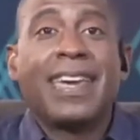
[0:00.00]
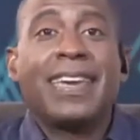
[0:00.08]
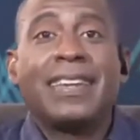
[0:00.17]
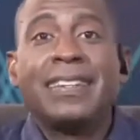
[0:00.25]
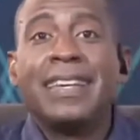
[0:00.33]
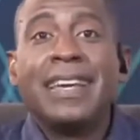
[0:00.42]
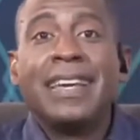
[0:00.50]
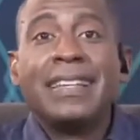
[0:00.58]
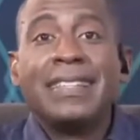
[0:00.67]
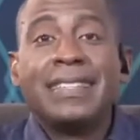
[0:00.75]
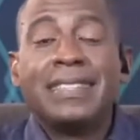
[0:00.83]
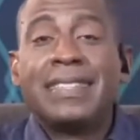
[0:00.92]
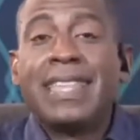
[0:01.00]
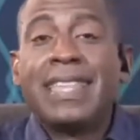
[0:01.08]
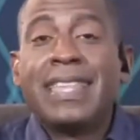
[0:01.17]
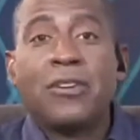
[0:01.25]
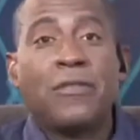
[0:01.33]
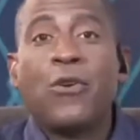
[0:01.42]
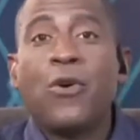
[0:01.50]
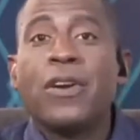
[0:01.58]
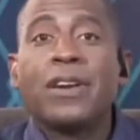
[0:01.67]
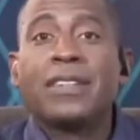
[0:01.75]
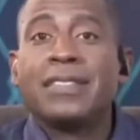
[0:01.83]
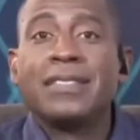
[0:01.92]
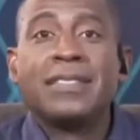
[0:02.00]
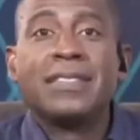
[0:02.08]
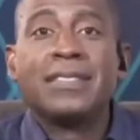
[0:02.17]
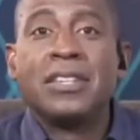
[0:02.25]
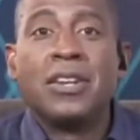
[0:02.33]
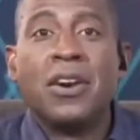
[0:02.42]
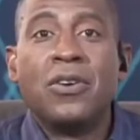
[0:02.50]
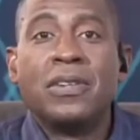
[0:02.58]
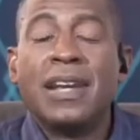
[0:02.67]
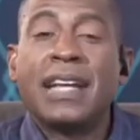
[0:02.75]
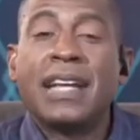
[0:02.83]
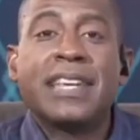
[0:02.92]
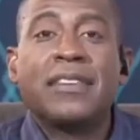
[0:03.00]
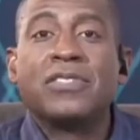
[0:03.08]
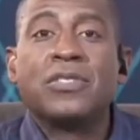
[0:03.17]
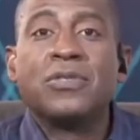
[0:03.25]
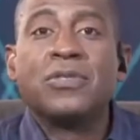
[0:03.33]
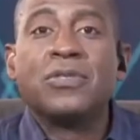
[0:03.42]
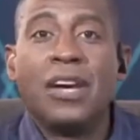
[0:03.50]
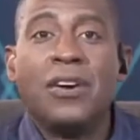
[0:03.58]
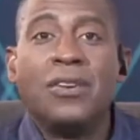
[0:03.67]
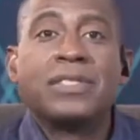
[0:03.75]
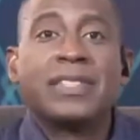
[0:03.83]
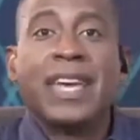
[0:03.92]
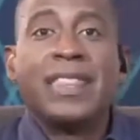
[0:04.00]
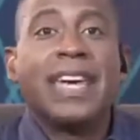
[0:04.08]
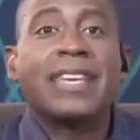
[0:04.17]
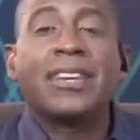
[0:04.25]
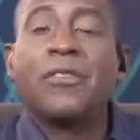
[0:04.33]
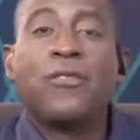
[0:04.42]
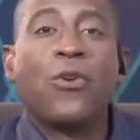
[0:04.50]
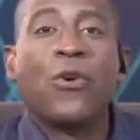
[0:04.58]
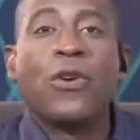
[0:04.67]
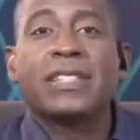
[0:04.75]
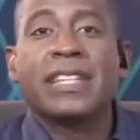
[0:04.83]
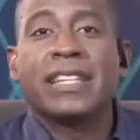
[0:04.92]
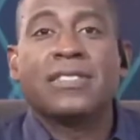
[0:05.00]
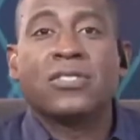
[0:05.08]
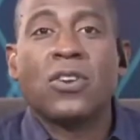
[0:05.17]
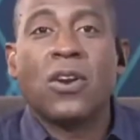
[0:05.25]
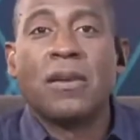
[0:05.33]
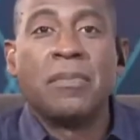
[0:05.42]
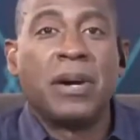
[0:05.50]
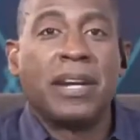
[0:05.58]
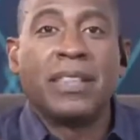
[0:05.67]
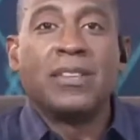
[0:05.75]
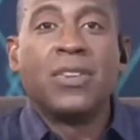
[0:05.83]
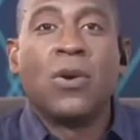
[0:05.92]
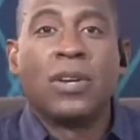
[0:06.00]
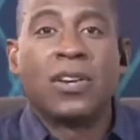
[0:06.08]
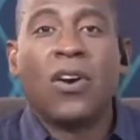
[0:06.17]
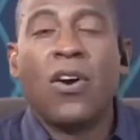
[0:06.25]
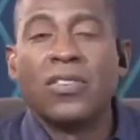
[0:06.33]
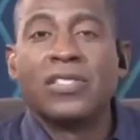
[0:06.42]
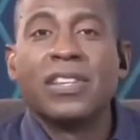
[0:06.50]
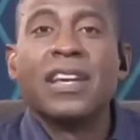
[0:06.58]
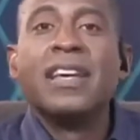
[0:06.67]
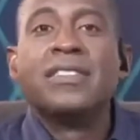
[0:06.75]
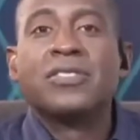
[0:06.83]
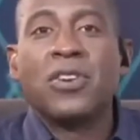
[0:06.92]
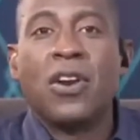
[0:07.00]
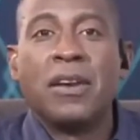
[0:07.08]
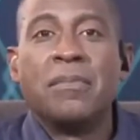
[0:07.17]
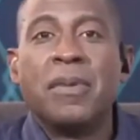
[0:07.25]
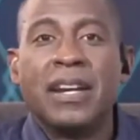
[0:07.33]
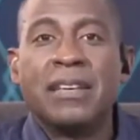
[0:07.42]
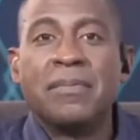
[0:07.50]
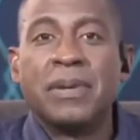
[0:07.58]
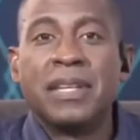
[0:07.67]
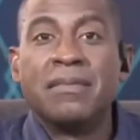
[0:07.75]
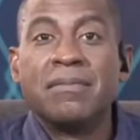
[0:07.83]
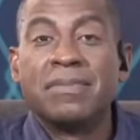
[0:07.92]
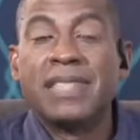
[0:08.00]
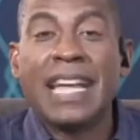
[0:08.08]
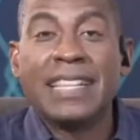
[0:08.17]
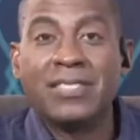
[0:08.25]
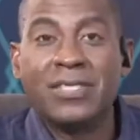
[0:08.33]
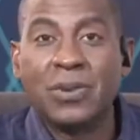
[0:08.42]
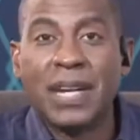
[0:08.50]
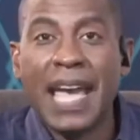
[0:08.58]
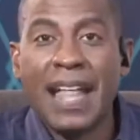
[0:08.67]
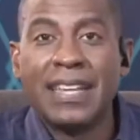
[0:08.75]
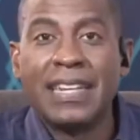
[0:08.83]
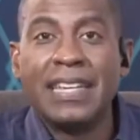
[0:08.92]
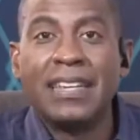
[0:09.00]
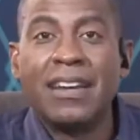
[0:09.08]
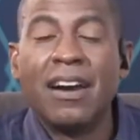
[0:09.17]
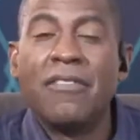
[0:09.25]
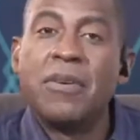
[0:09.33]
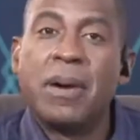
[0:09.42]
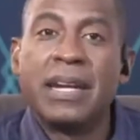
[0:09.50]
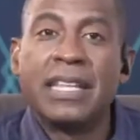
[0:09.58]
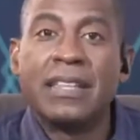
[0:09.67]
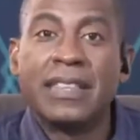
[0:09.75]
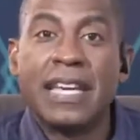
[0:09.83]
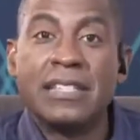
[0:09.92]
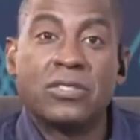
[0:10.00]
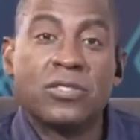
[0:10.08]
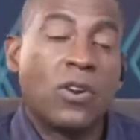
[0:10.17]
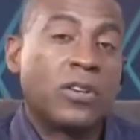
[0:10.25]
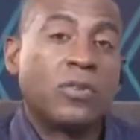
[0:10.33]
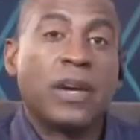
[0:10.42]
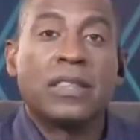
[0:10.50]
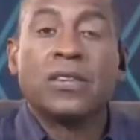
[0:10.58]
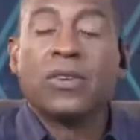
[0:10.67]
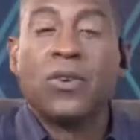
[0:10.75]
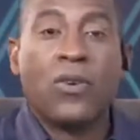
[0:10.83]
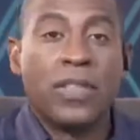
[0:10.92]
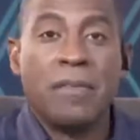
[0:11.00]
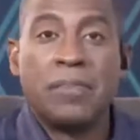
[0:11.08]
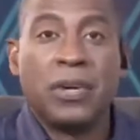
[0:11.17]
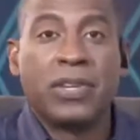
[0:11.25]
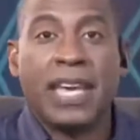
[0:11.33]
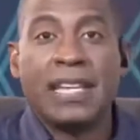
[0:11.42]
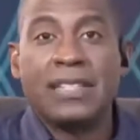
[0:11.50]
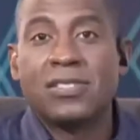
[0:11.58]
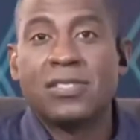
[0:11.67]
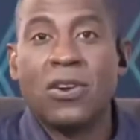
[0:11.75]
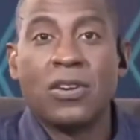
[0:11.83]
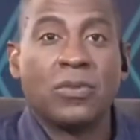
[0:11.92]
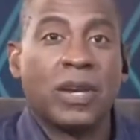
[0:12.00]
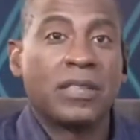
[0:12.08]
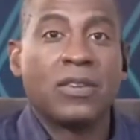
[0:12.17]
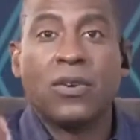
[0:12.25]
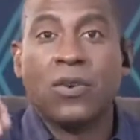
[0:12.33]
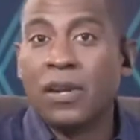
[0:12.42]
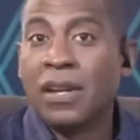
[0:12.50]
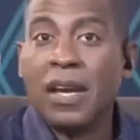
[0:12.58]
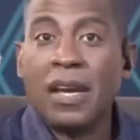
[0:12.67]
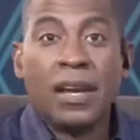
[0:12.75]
and they can afford, you know, not to have student loans and they can afford to get startup money that no one calls startup money, but that's the reality of the money that they started with or that Bill Gates started with or